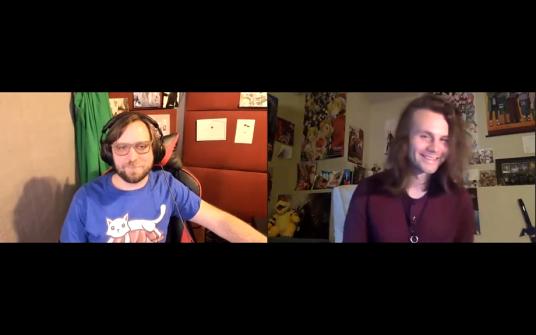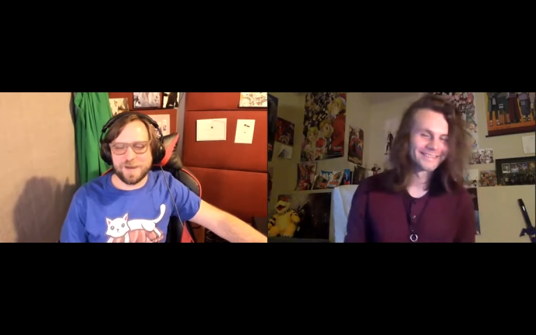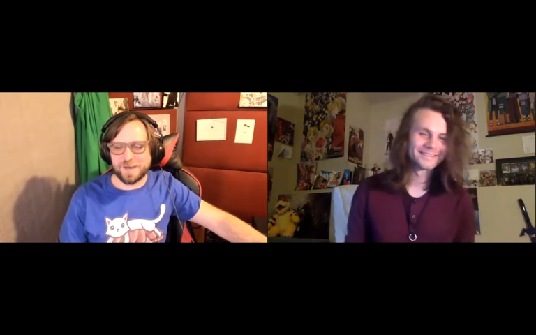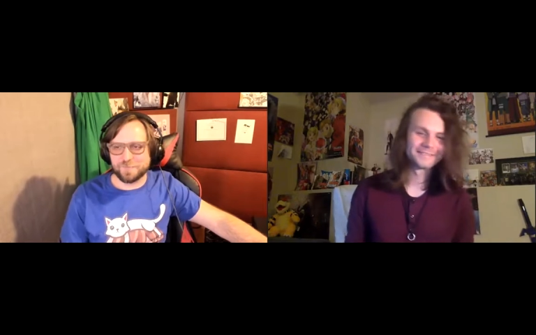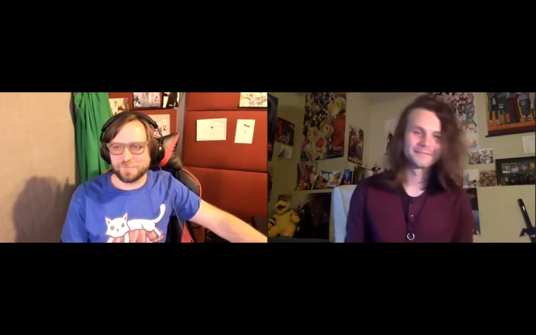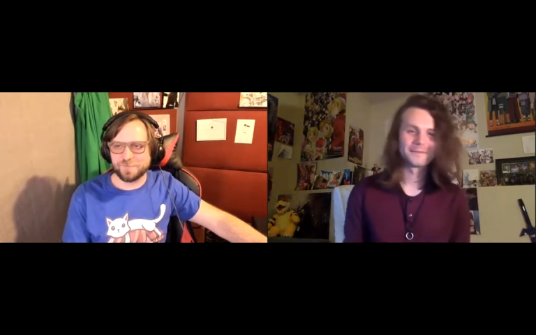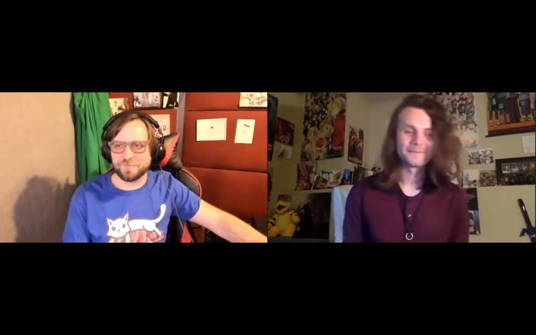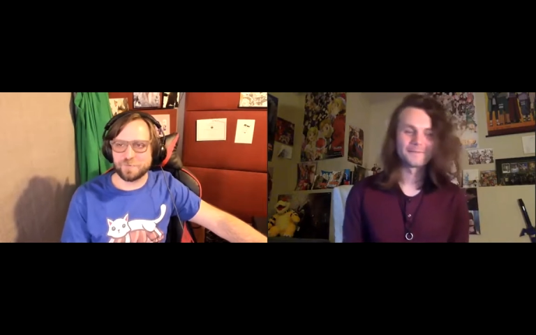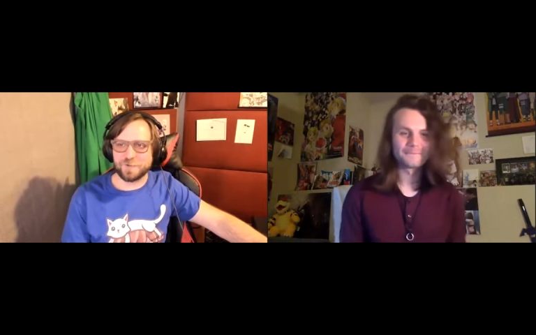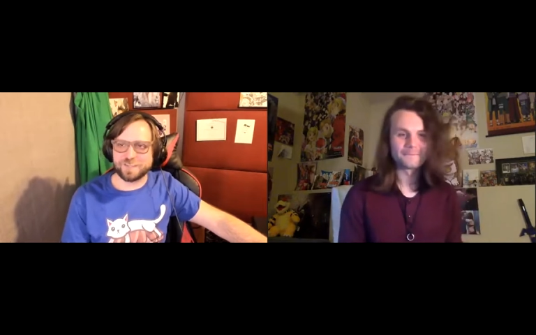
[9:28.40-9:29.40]
Speaker 1: mob
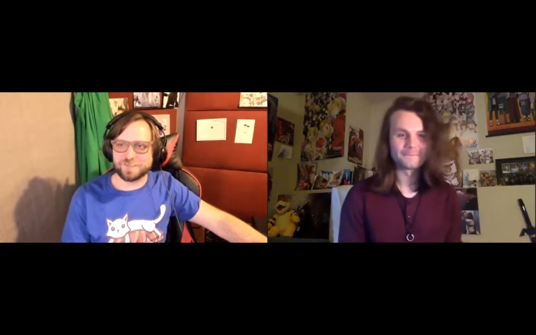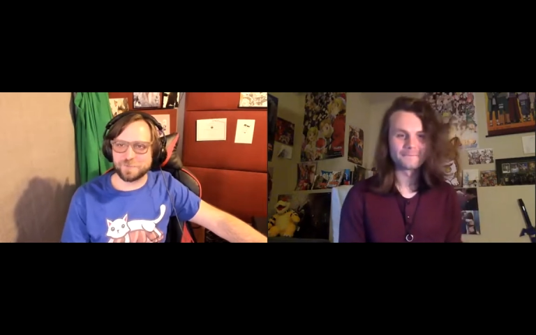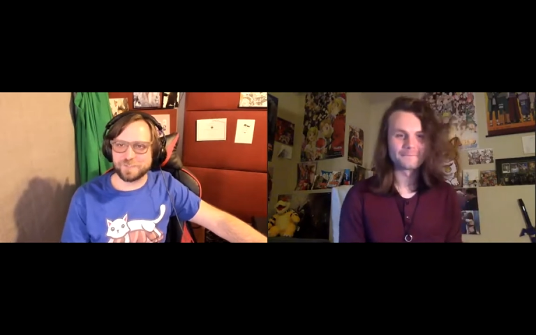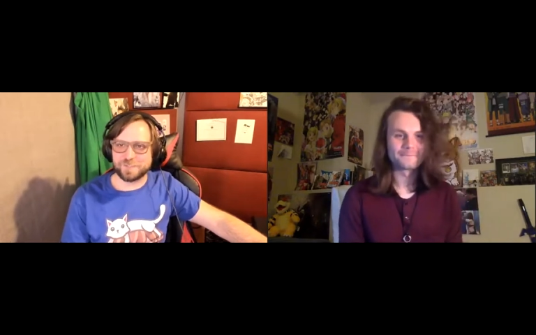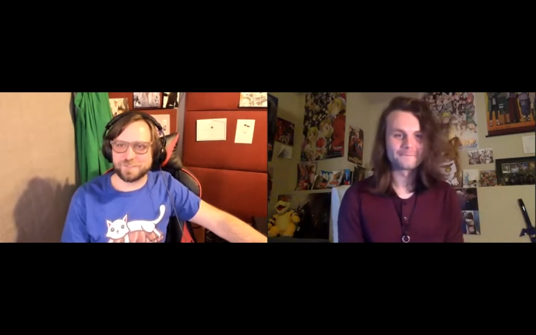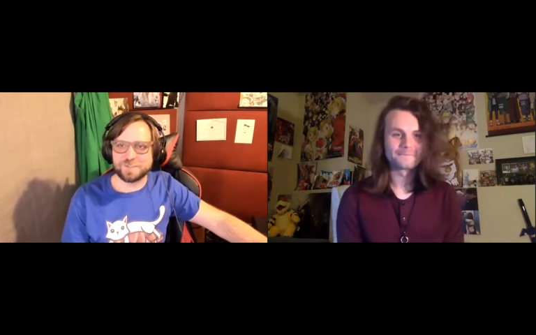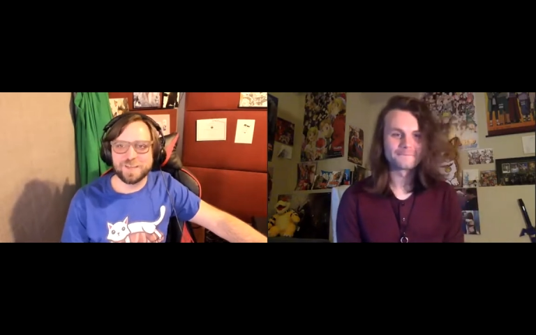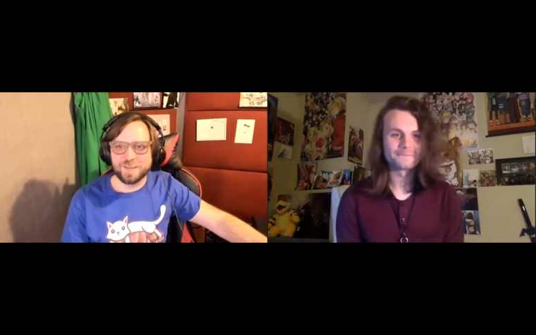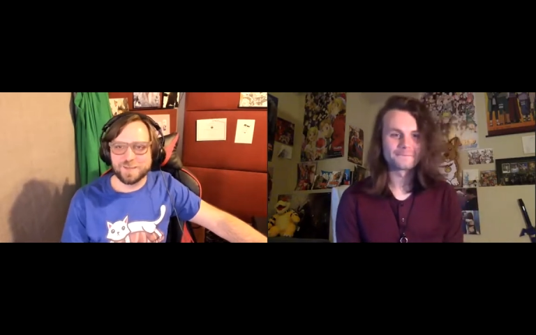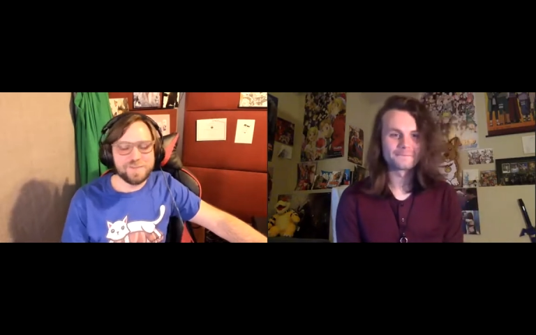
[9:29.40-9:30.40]
voice, which
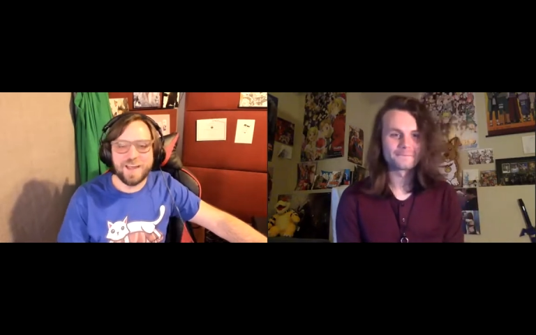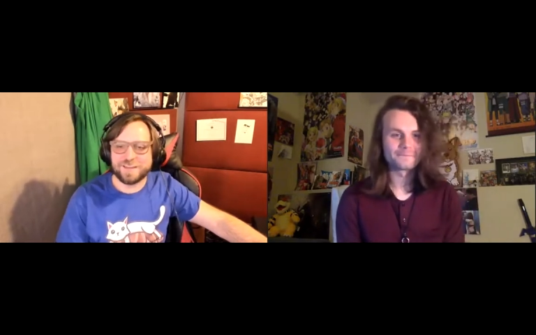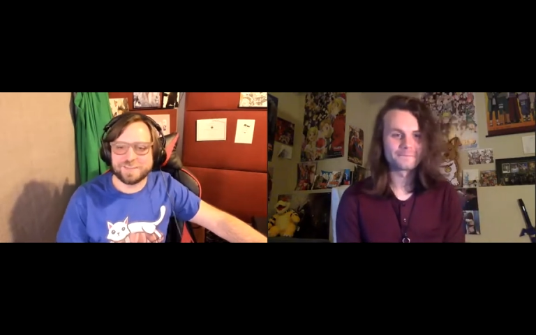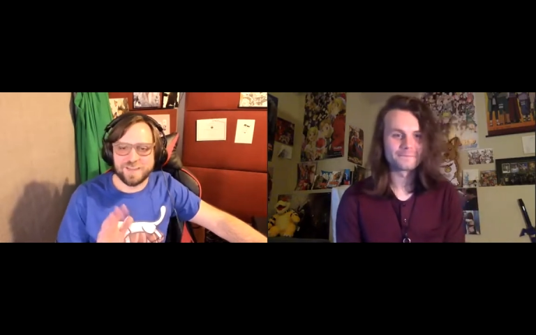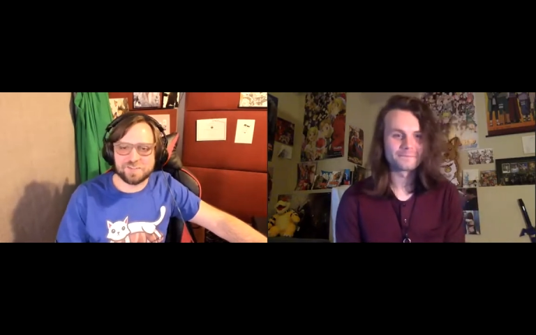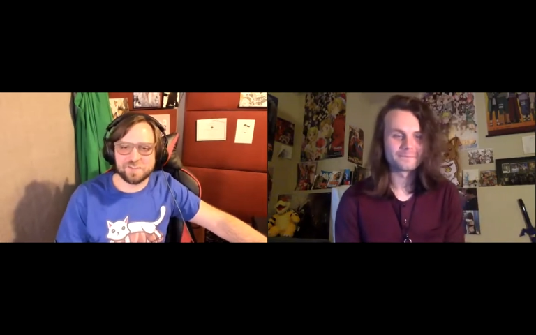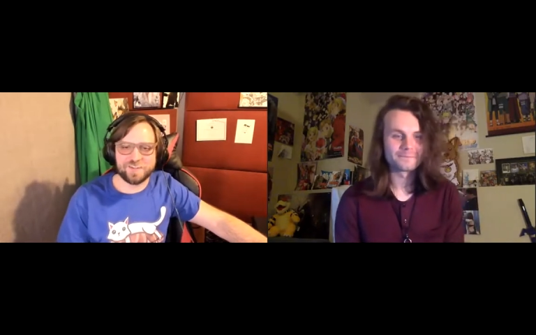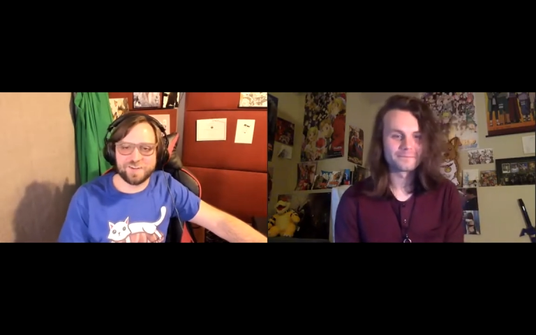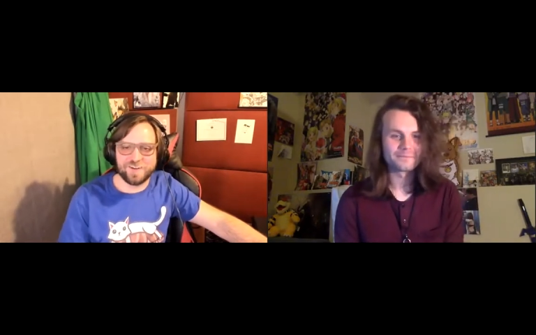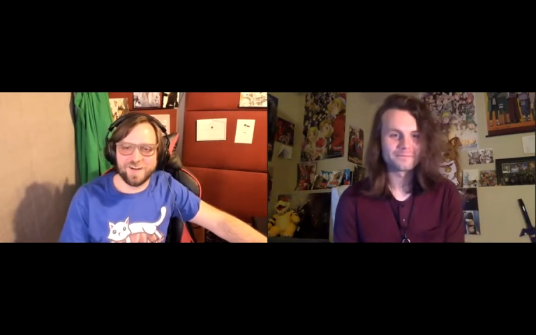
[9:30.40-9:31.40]
not
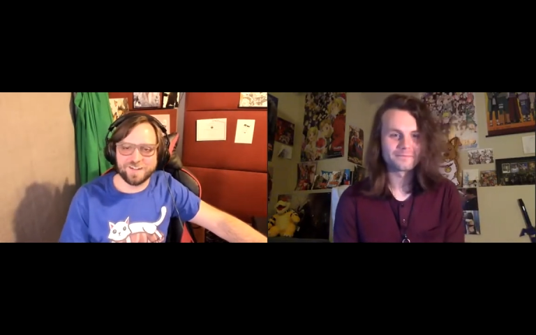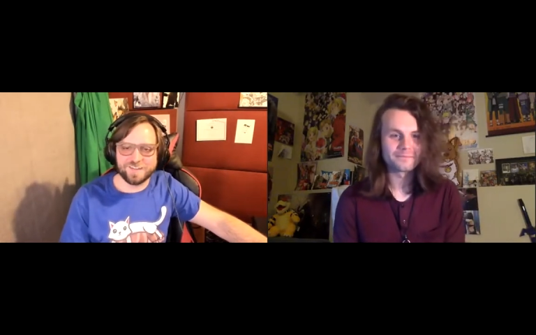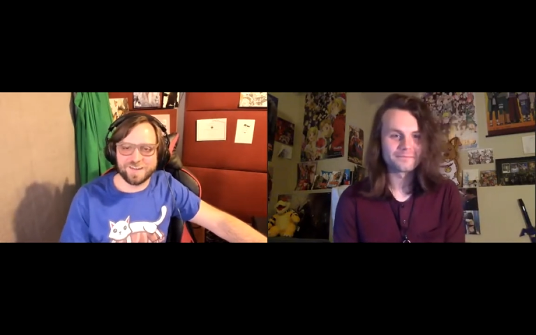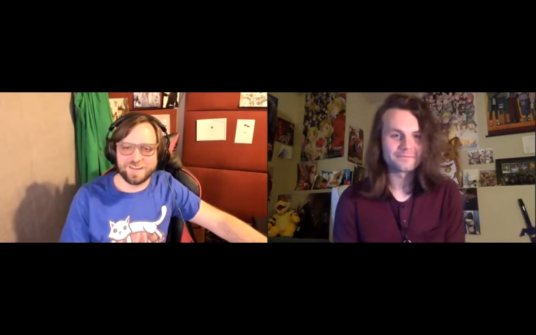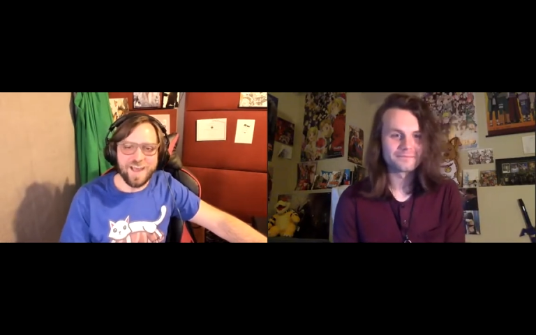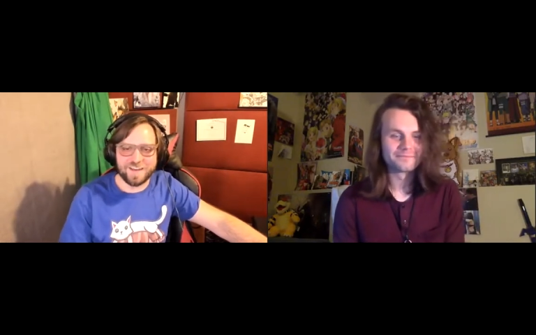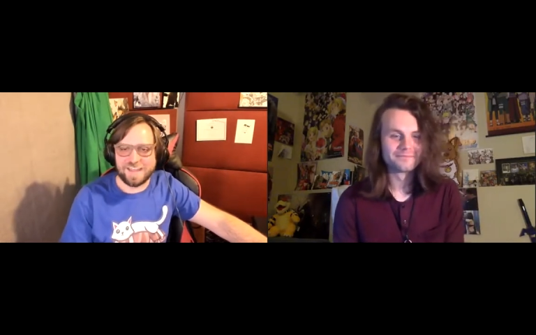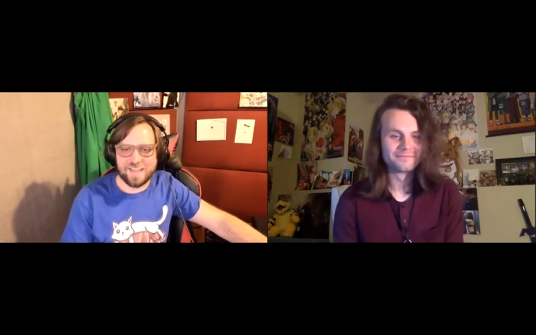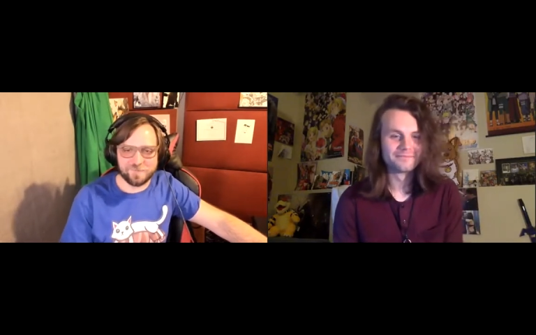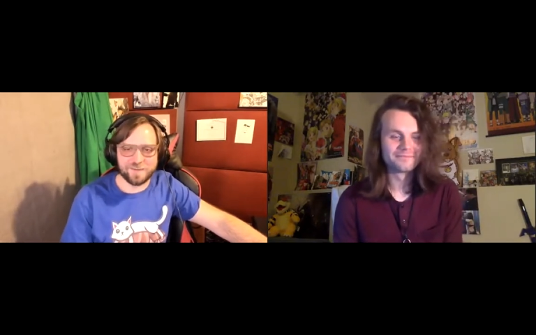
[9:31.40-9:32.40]
intentional at all, and not
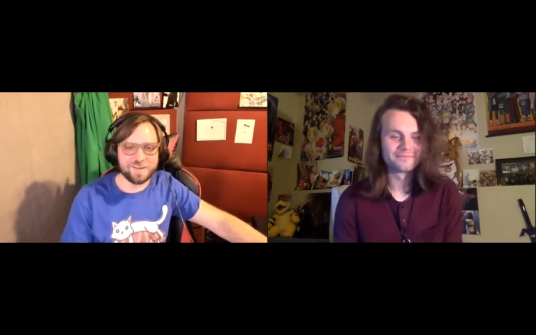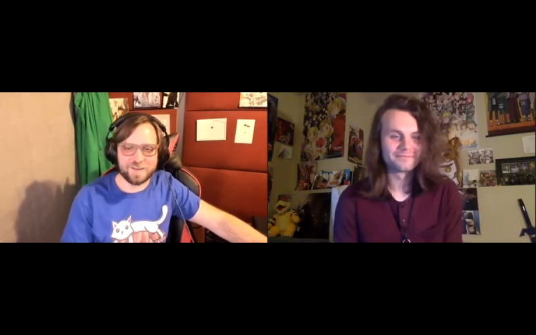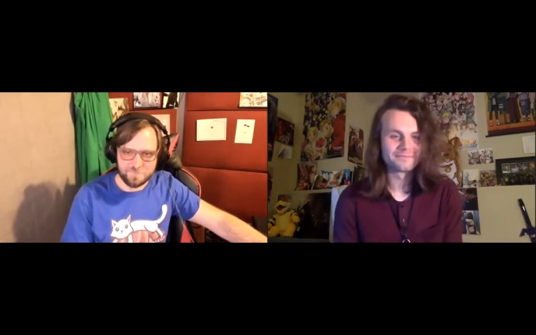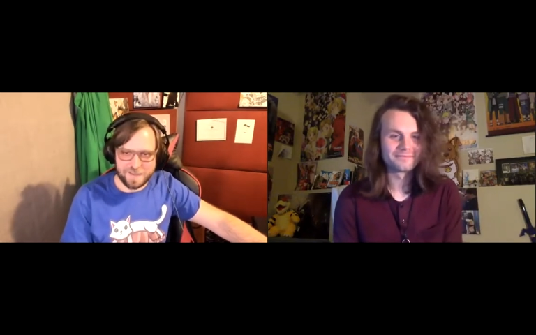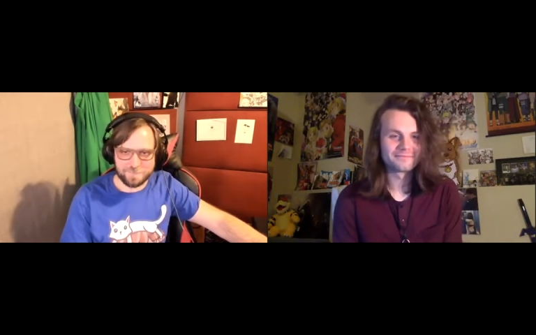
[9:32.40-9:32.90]
ever in my